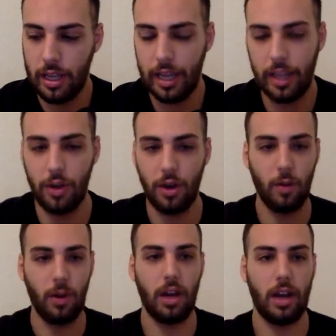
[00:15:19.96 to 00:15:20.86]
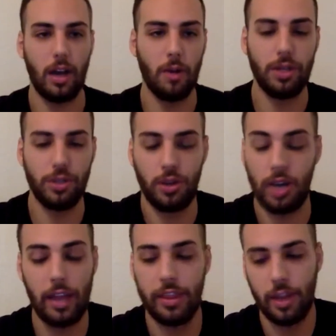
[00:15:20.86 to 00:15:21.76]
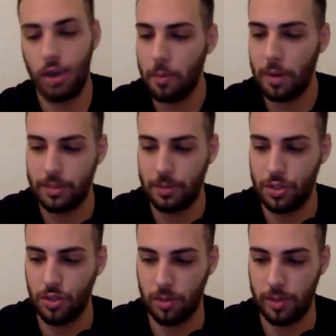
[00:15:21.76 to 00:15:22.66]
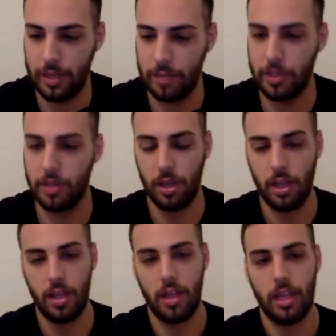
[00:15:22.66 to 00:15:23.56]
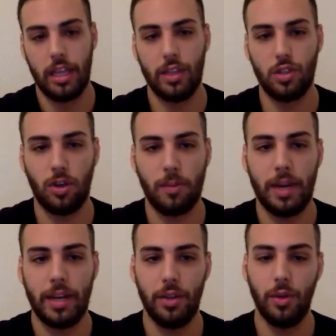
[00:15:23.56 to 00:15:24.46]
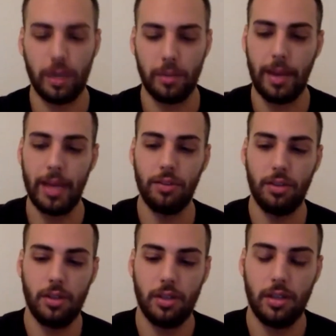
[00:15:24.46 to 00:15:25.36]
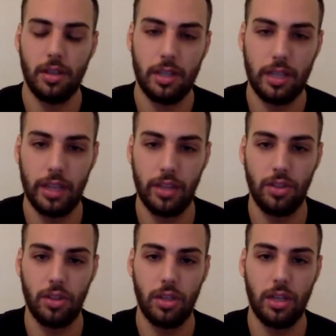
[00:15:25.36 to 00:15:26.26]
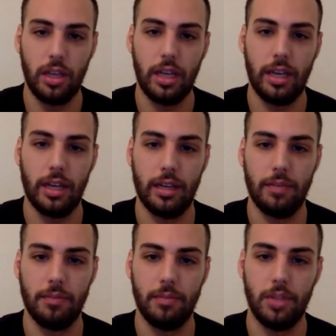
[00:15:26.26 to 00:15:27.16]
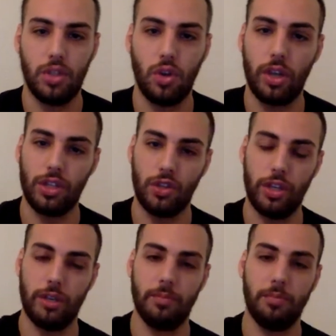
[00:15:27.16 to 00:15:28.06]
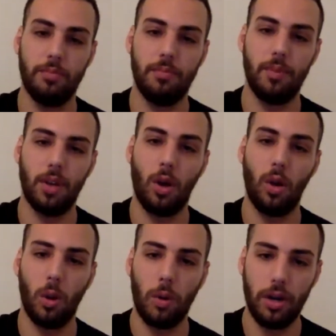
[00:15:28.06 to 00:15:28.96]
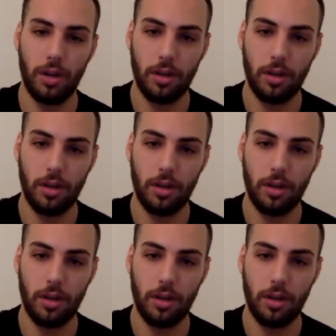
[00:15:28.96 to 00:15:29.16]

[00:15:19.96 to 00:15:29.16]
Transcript: i don't know how much you know i didn't know much about the stock market but in the stock market you can bet that uh stock is gonna go lower